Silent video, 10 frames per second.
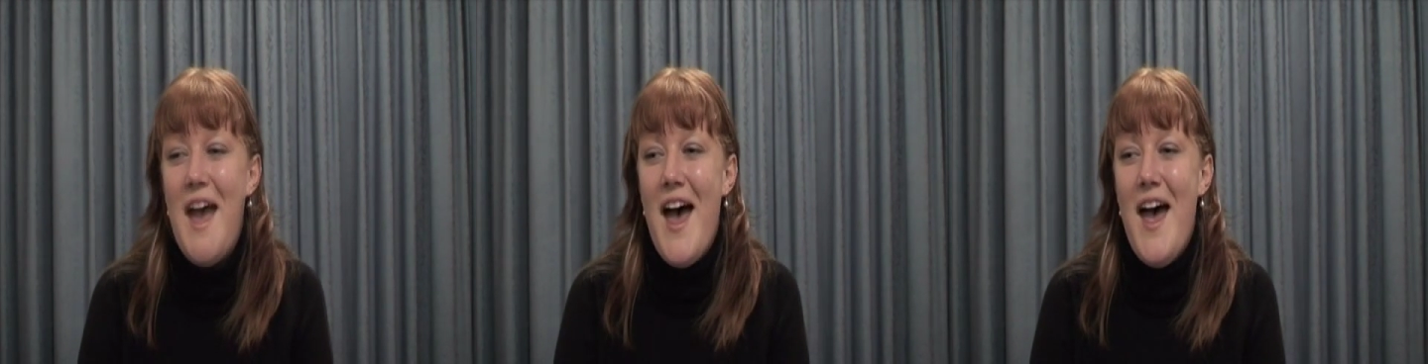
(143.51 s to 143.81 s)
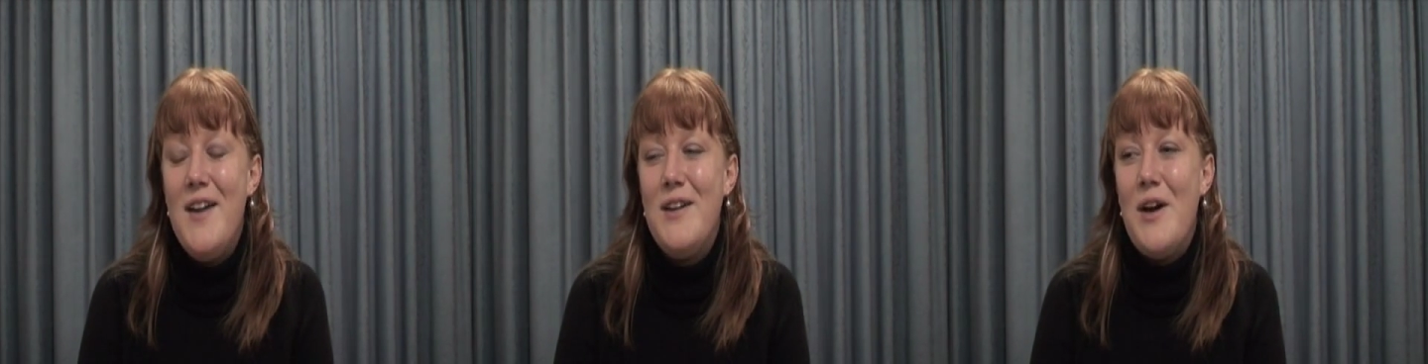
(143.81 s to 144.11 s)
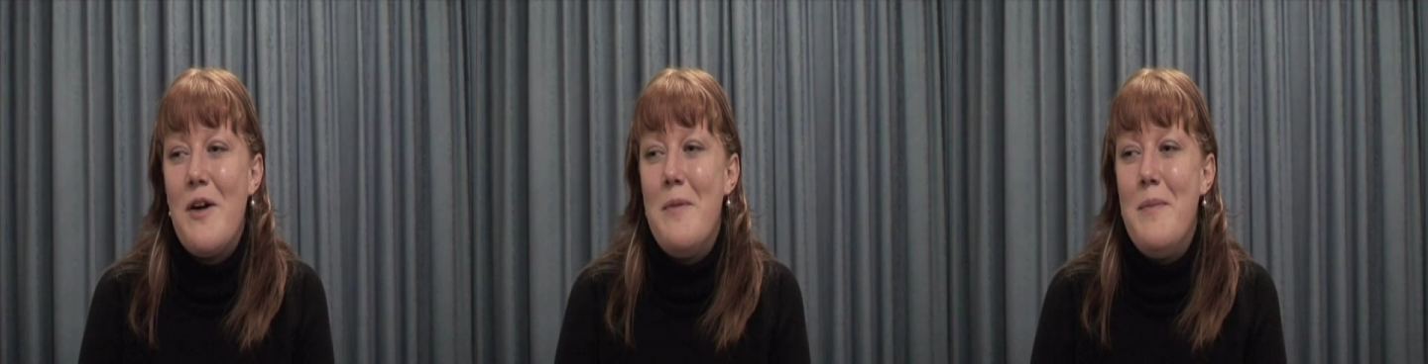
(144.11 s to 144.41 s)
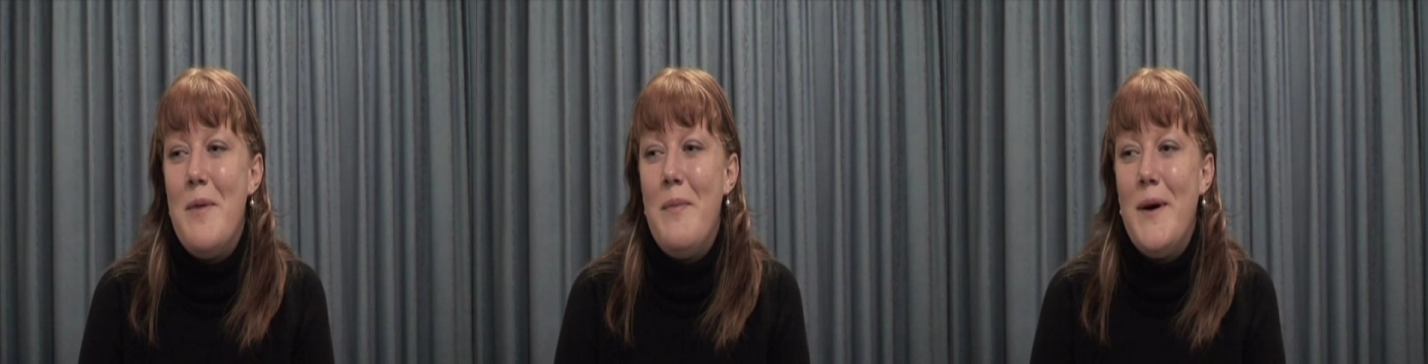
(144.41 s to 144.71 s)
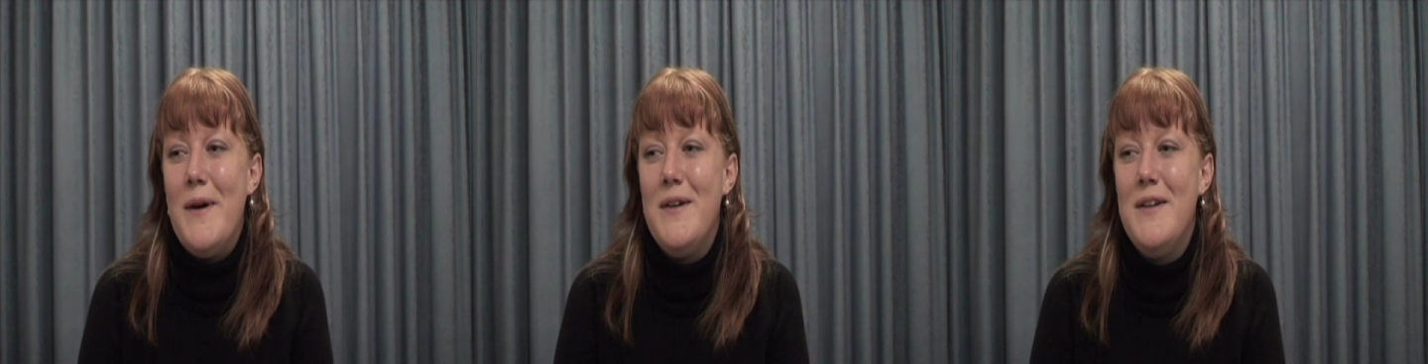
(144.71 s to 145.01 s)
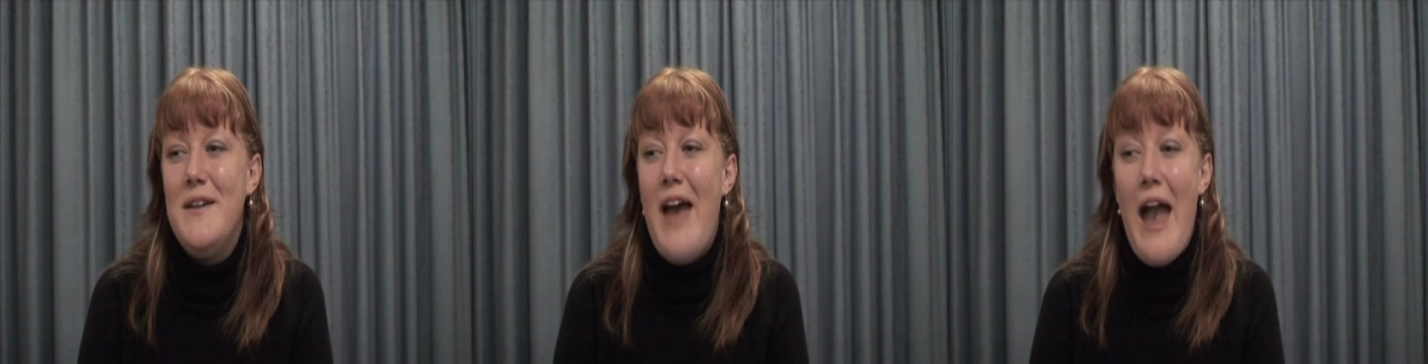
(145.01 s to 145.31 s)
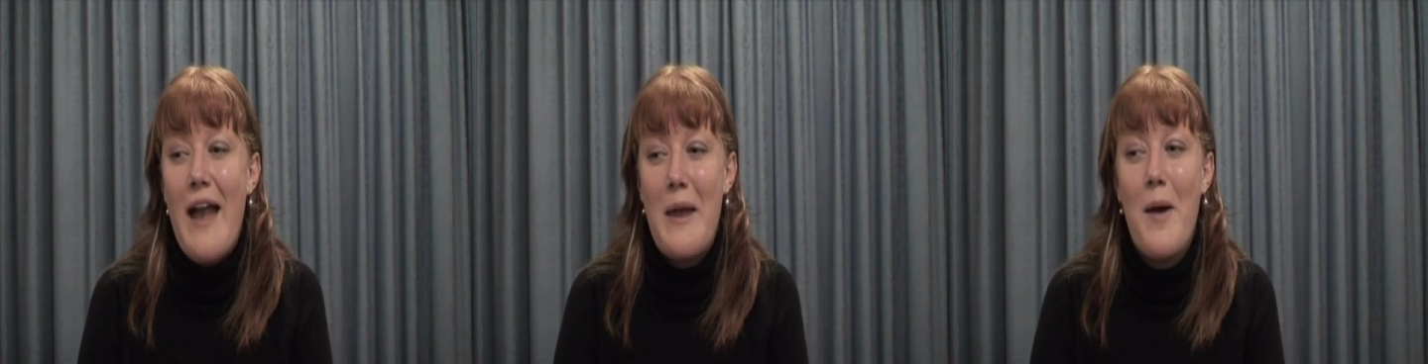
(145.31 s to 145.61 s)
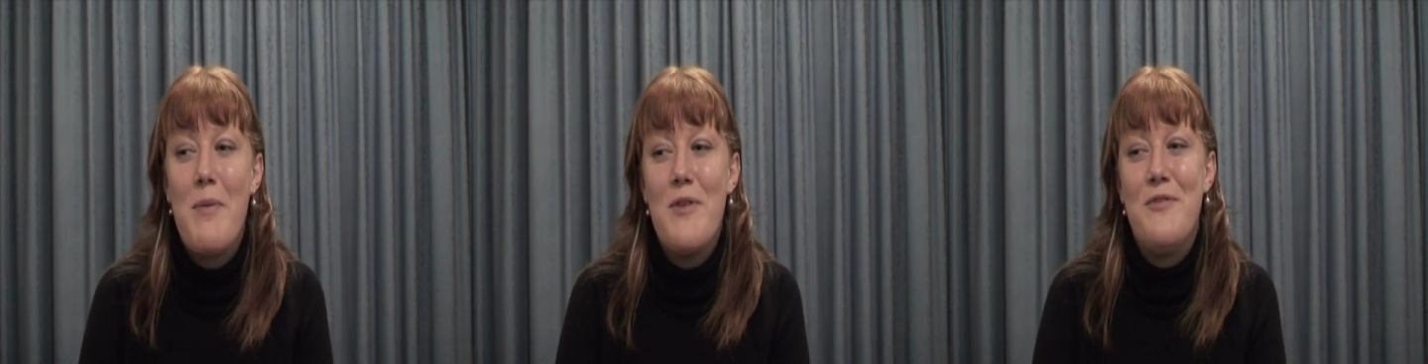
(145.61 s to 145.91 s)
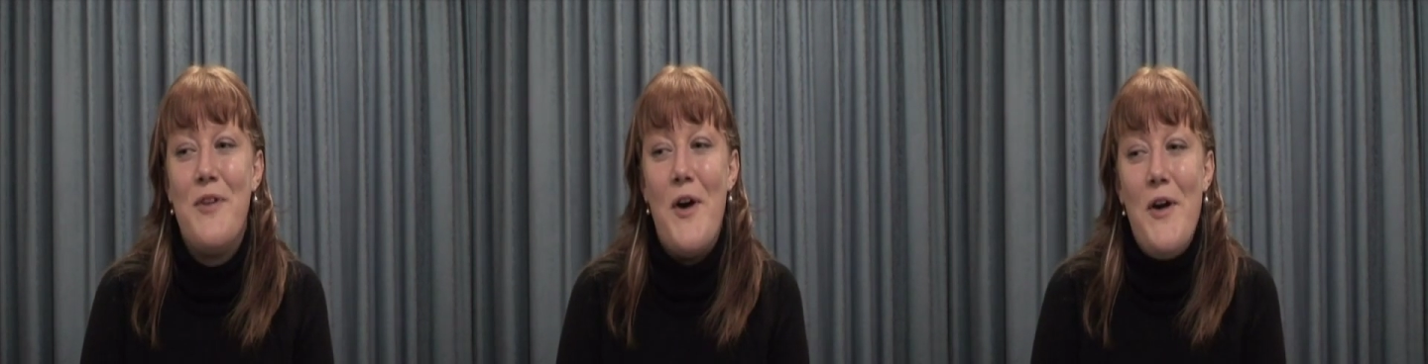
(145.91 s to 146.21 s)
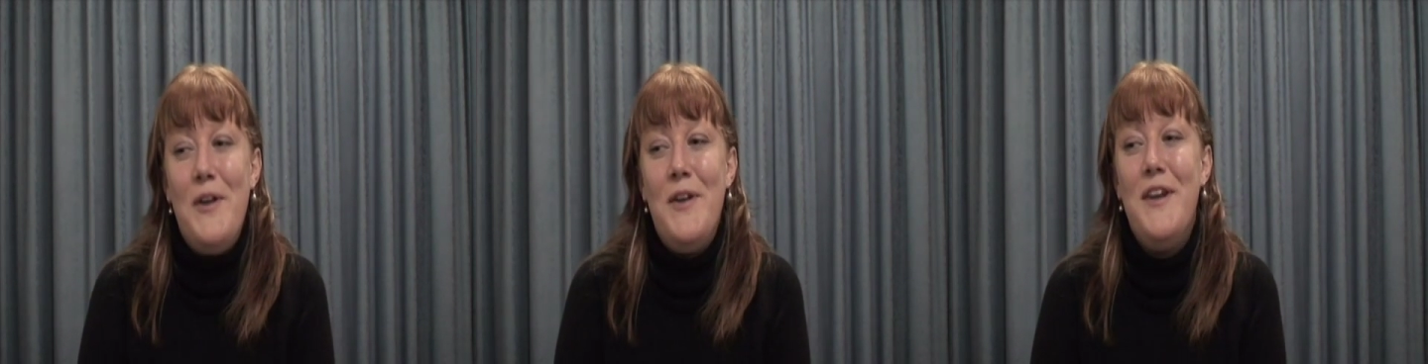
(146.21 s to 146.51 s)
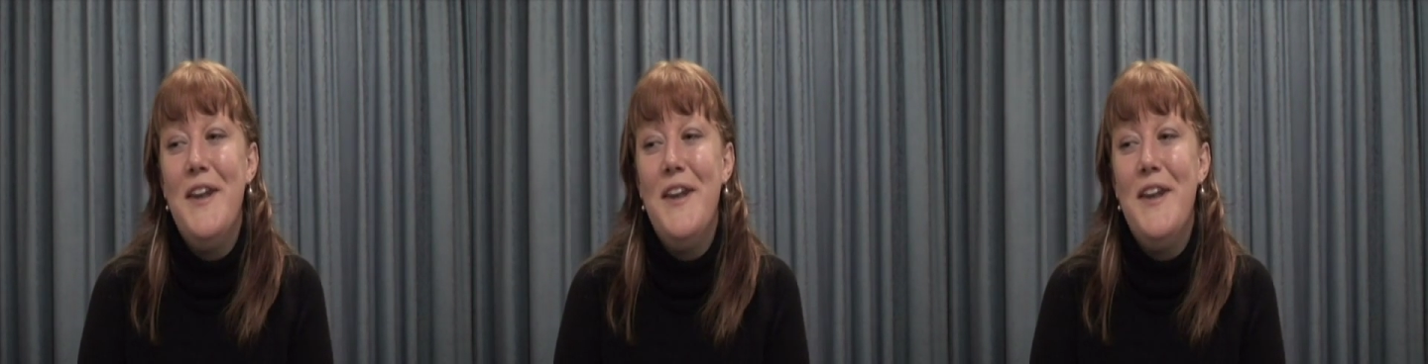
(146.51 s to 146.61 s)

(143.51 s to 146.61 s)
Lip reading: And I remember hanging up the phone